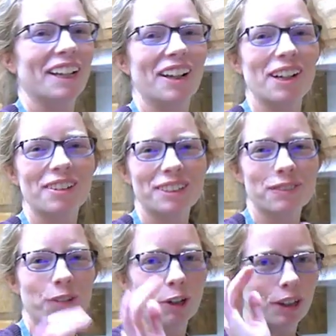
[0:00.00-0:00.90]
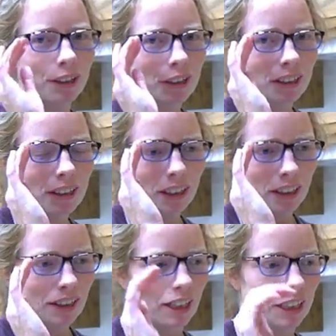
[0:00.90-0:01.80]
it was more
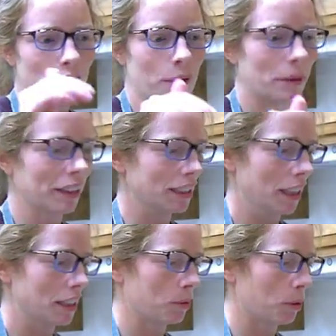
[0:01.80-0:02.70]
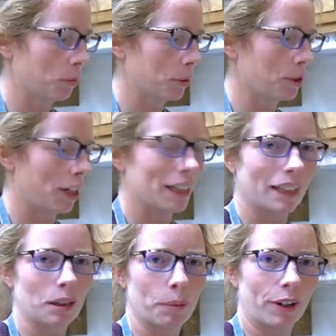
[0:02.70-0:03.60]
not scraping down the sides of the bowl, but trying to
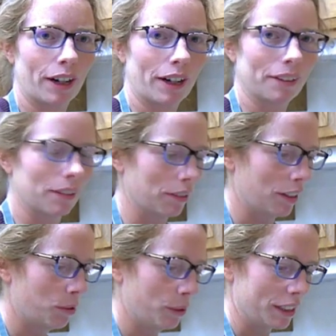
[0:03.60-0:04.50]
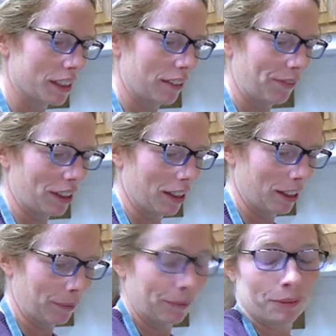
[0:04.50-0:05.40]
get the butter out of the whisk,
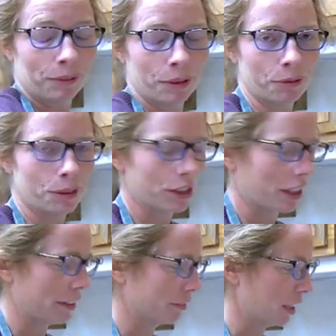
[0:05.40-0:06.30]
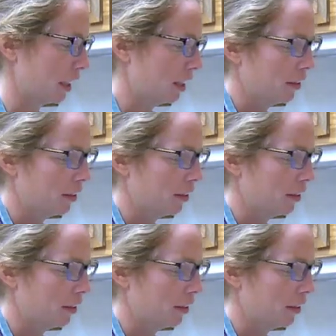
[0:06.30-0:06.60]
which was just kind of funny.